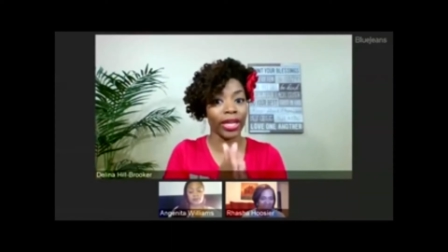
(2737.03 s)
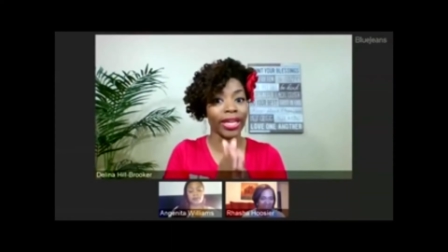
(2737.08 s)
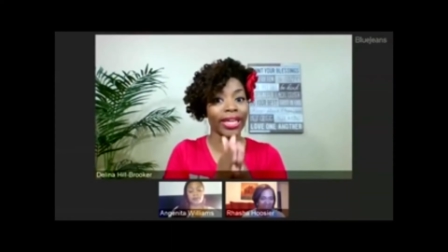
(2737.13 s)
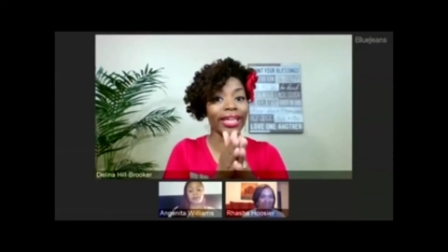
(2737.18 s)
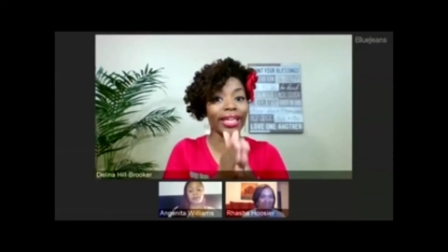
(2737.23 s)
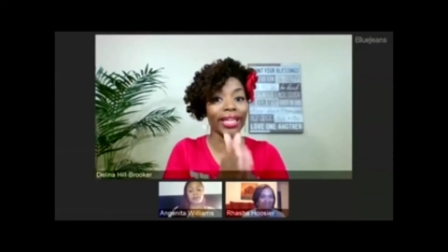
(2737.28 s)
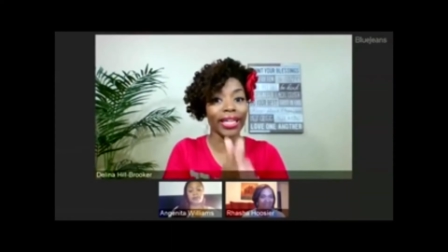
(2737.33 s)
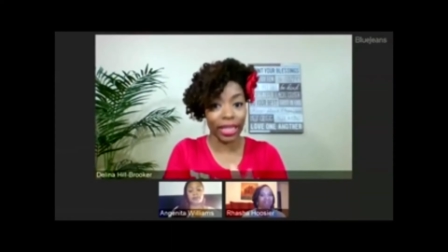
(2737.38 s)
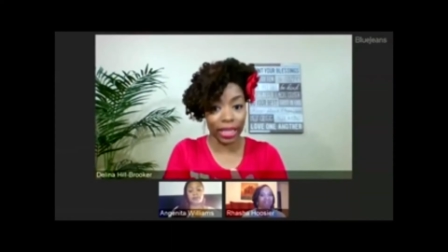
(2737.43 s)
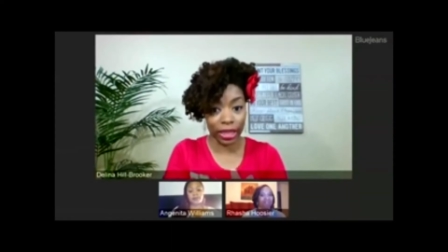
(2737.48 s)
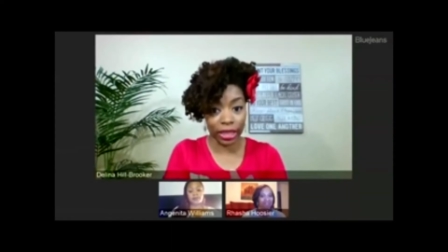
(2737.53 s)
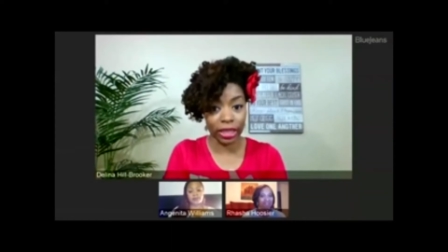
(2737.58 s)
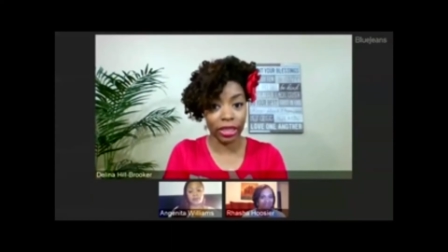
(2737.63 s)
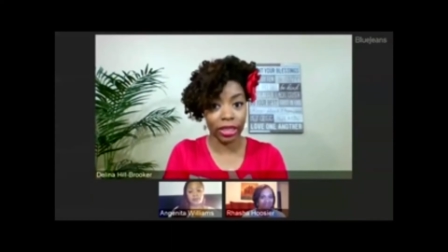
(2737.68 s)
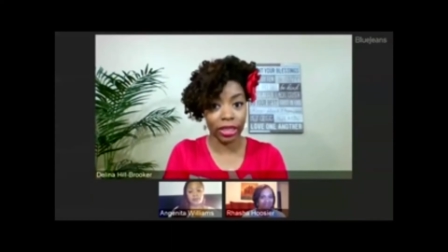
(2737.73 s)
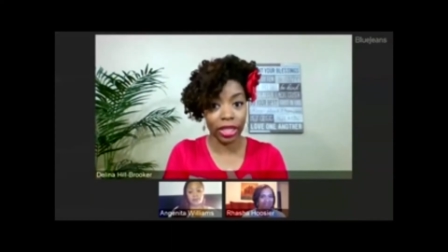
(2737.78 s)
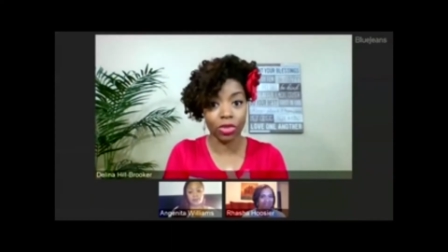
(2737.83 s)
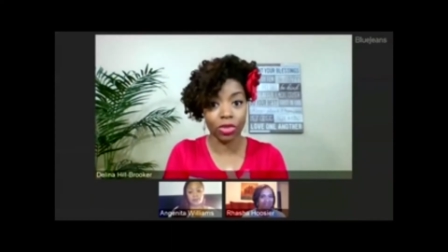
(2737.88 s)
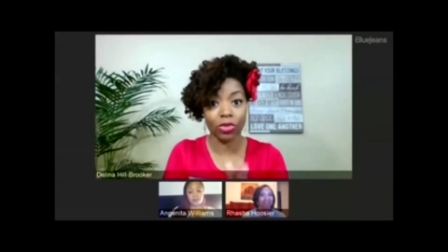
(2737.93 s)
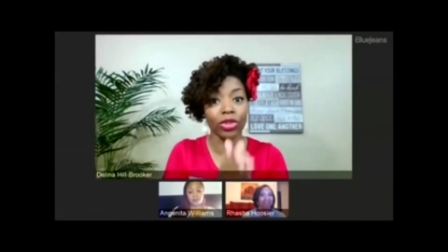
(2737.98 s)
healing,
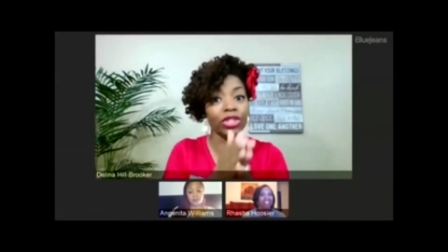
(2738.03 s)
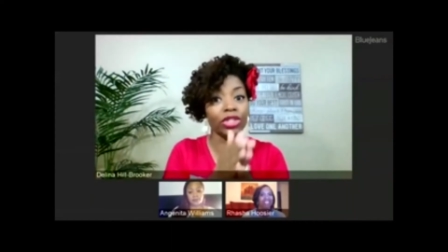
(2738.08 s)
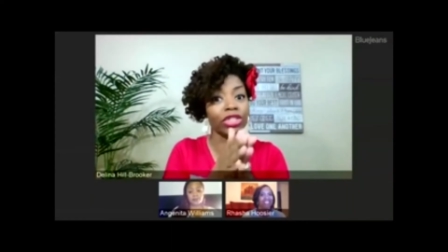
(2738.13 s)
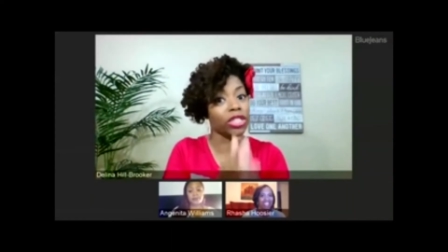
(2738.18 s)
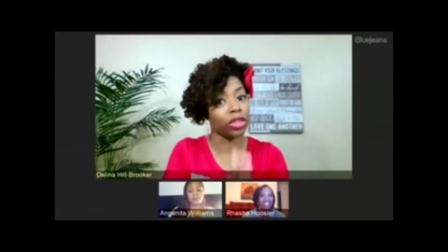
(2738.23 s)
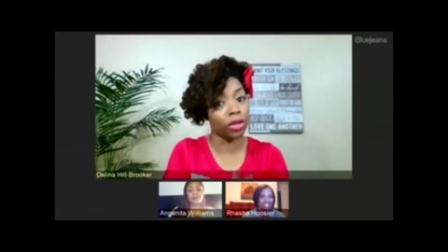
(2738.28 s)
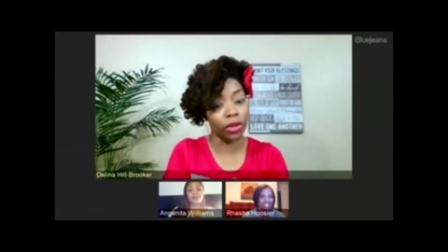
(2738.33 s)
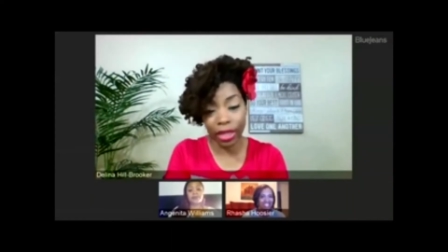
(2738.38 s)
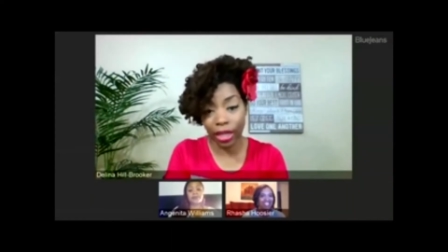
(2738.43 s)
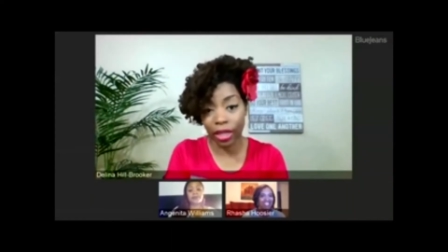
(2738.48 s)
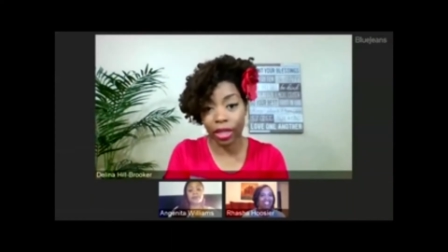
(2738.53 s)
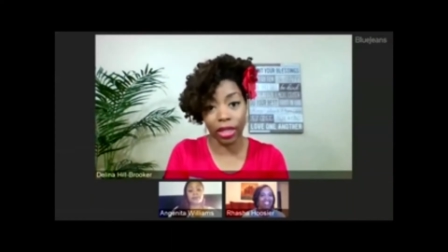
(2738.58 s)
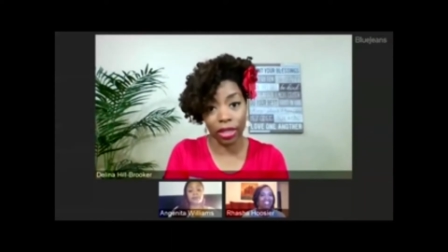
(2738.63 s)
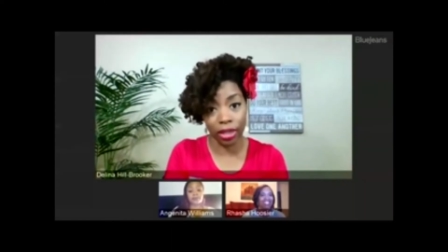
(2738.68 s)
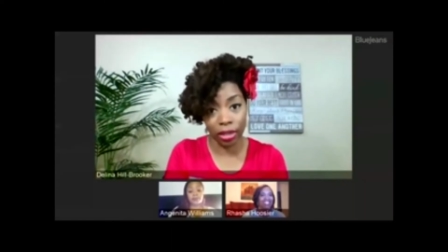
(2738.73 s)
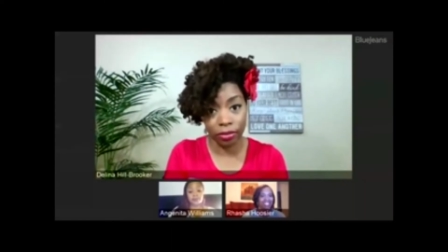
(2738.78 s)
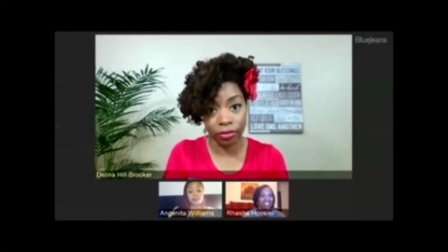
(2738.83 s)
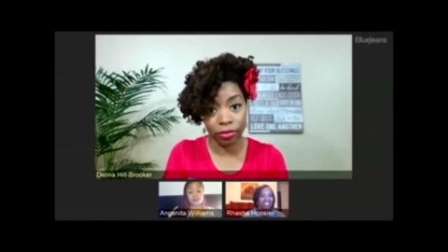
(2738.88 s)
because we're still healing.